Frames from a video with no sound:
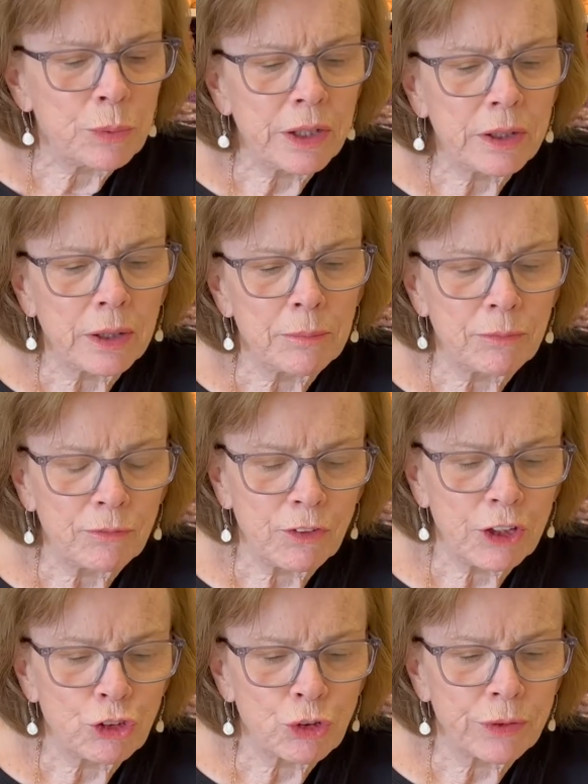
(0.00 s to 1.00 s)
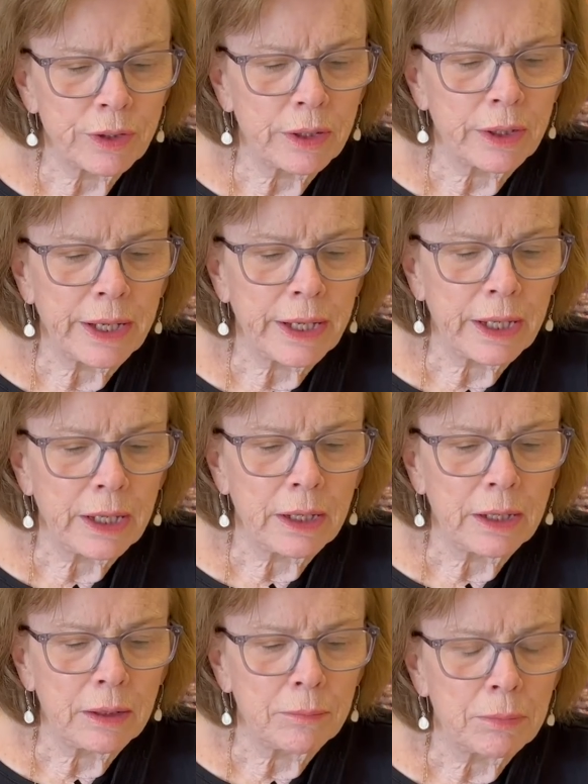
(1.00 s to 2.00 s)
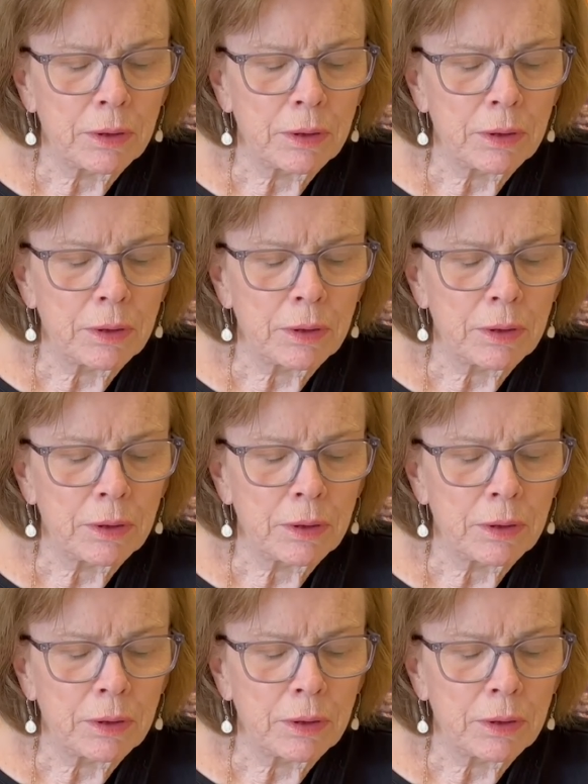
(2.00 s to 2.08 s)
week I'm featuring a